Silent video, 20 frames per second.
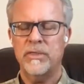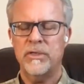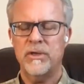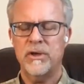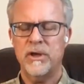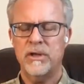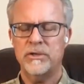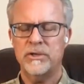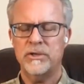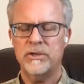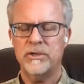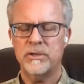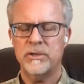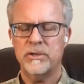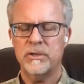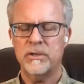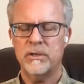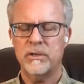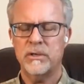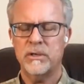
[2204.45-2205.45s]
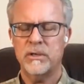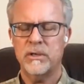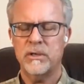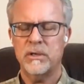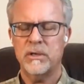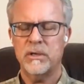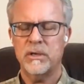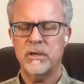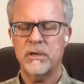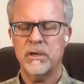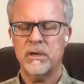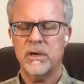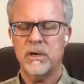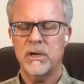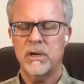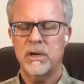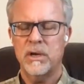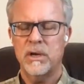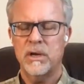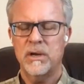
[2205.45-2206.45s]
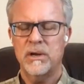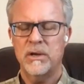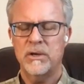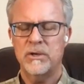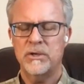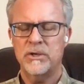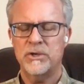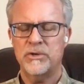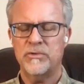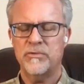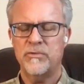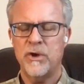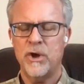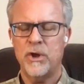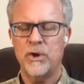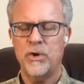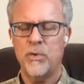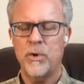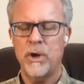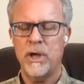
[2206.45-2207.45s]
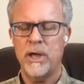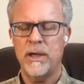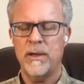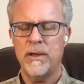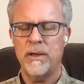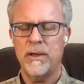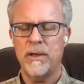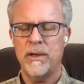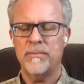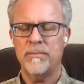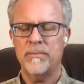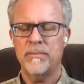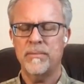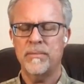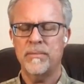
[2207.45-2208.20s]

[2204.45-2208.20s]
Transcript: Let thoughts just fall away.